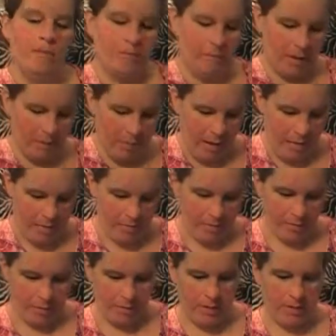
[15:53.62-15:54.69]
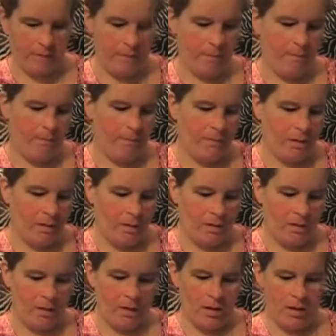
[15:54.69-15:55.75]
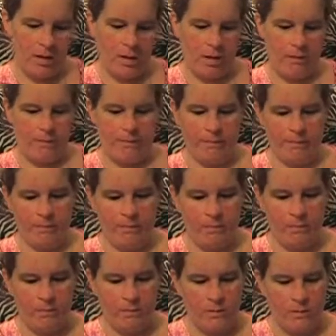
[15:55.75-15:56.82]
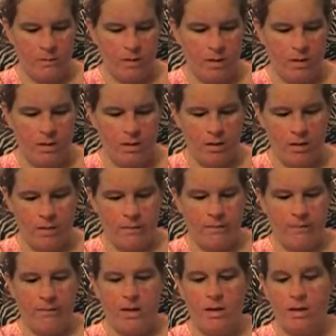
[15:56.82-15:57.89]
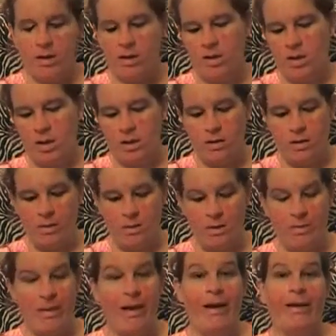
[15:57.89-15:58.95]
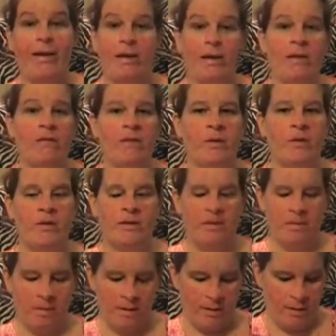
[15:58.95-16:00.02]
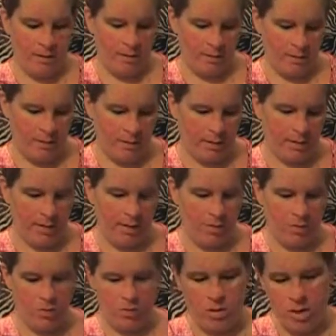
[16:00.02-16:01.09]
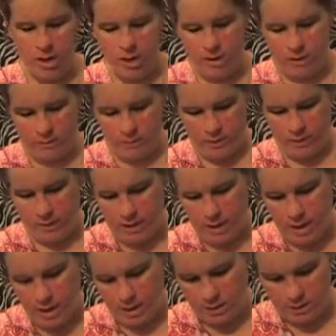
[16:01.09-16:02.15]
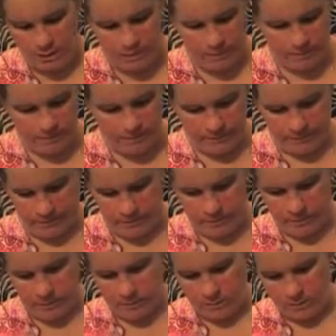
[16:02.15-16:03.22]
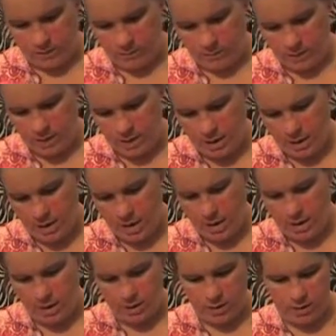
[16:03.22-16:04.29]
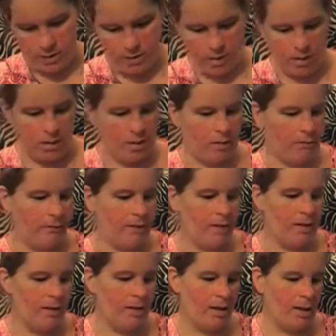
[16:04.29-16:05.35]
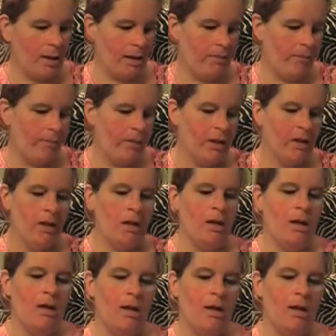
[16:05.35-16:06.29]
Big popping bubbles. Okay. Um, should show you this one in the bag if there wasn't a big thing stamped right in the front of the case. Oh. And it's a sticker. Yay. Oh.